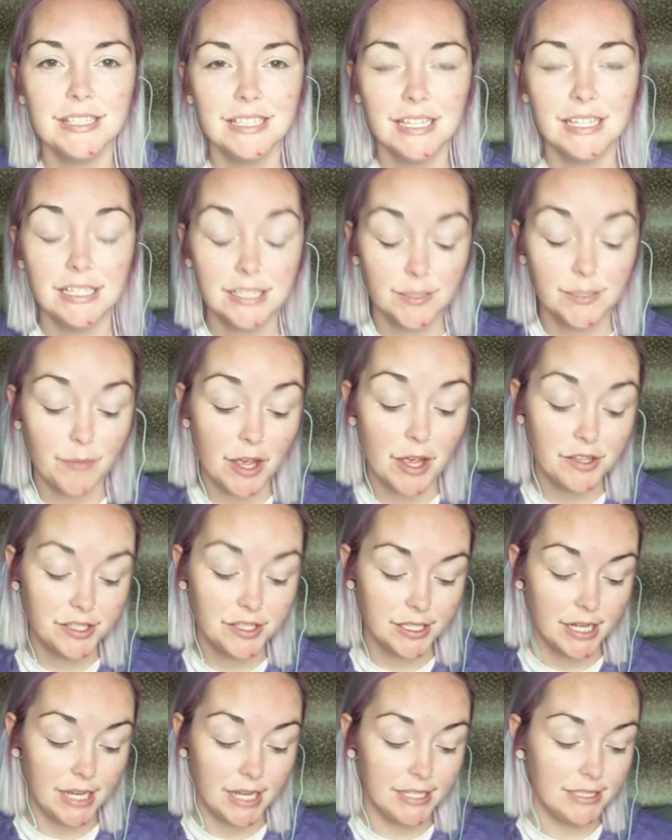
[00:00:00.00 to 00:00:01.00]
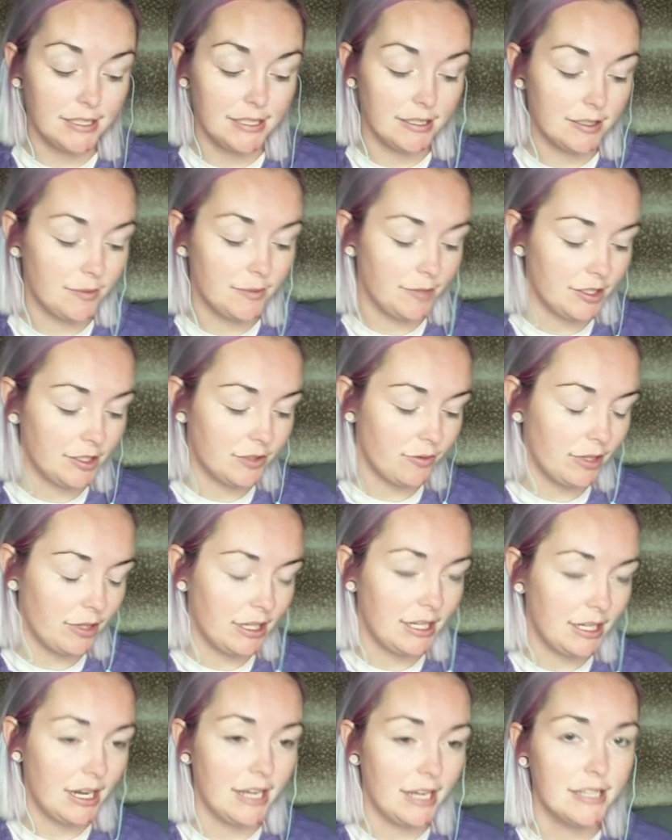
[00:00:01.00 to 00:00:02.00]
It smells nice. It smells
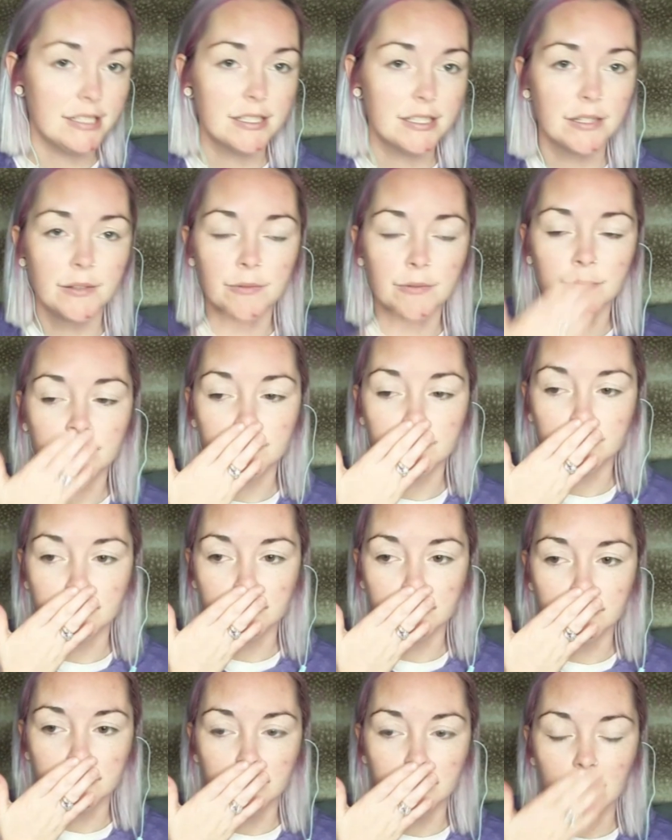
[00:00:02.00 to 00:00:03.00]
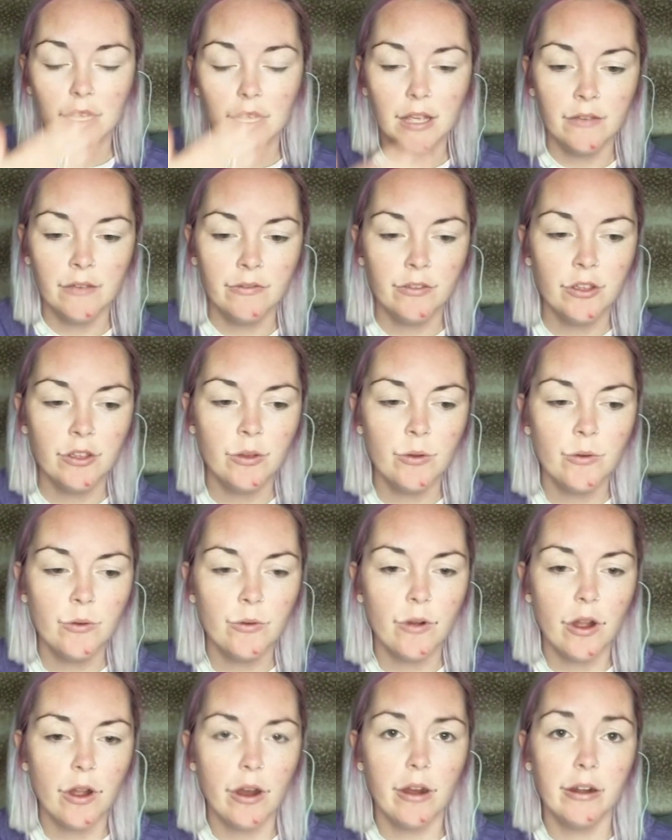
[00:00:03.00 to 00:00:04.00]
really nice. If you
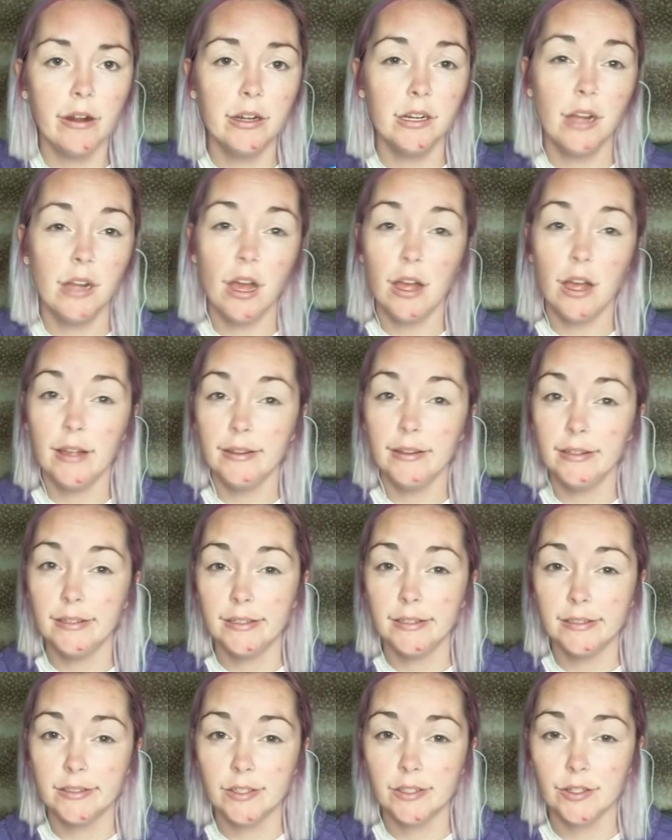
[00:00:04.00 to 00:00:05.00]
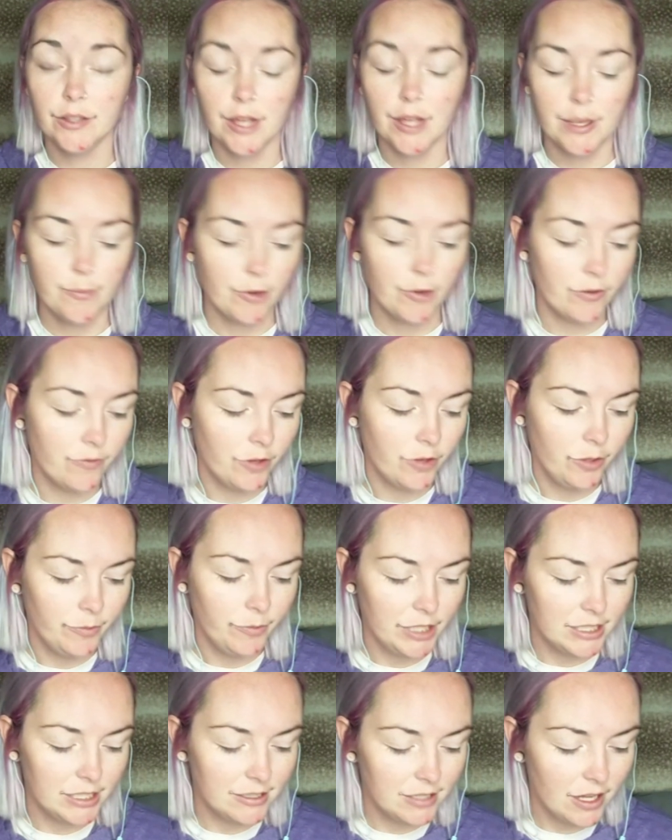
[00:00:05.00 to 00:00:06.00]
are not into like
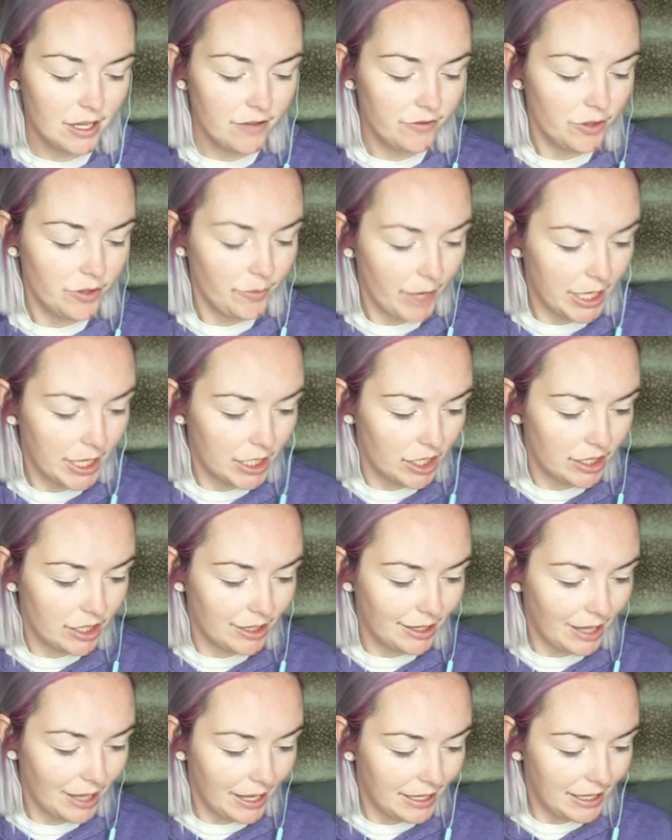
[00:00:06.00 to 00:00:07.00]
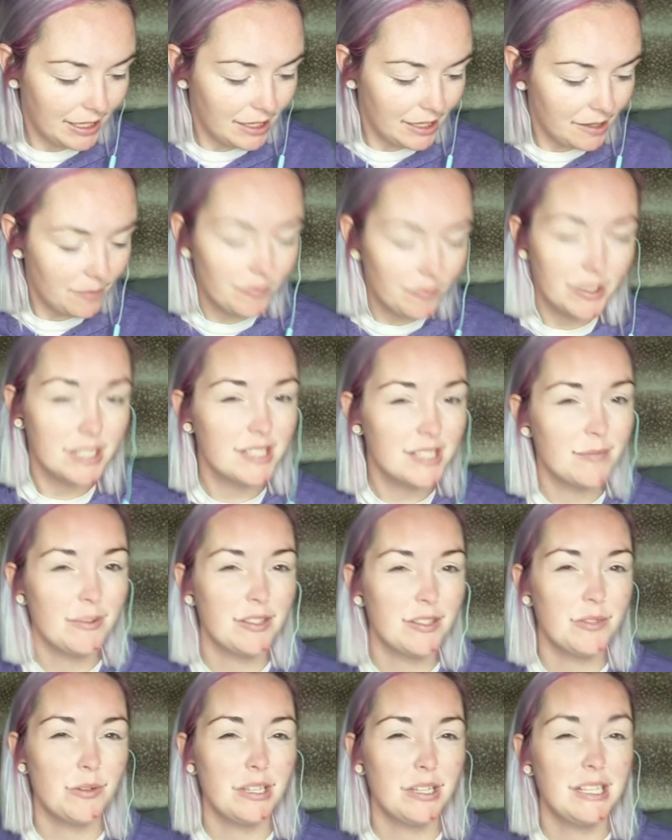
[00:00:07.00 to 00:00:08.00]
perfumey stuff, you might not like it, but it
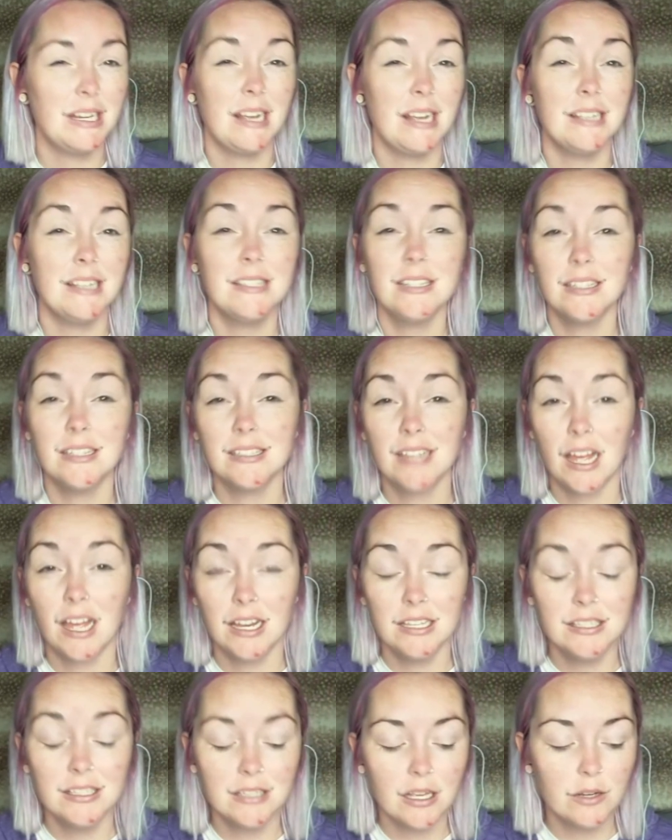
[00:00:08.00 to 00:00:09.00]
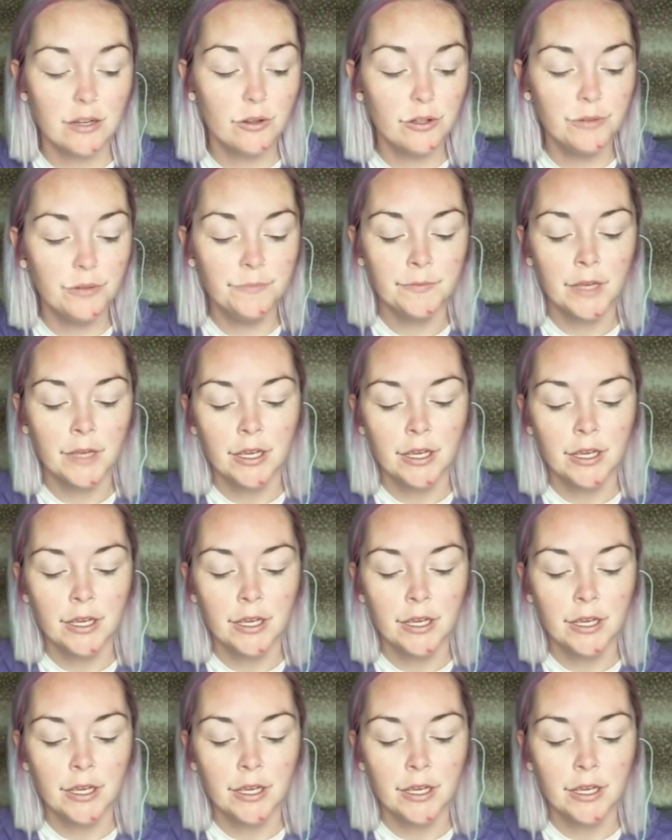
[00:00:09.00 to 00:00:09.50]
smells really nice and it's kind of subtle.